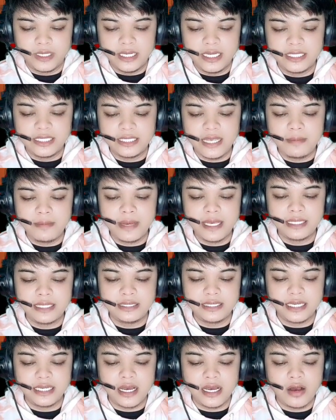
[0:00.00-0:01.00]
It's
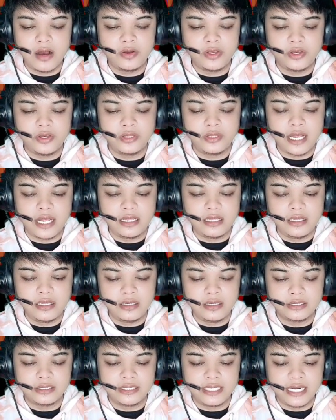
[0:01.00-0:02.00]
amazing how cute I
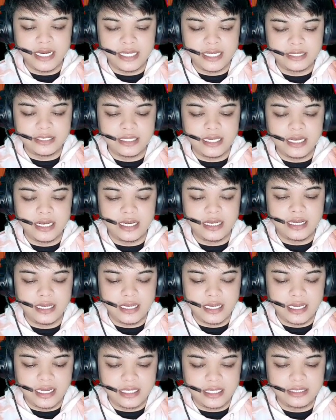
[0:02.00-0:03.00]
look dressed
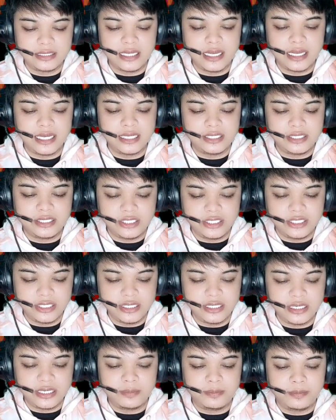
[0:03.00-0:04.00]
as a
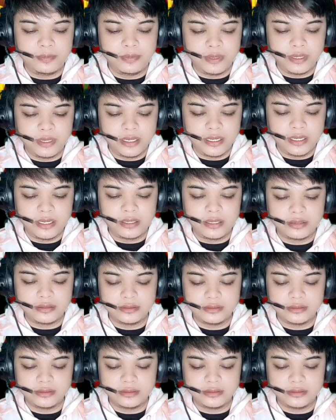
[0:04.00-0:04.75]
chair bear.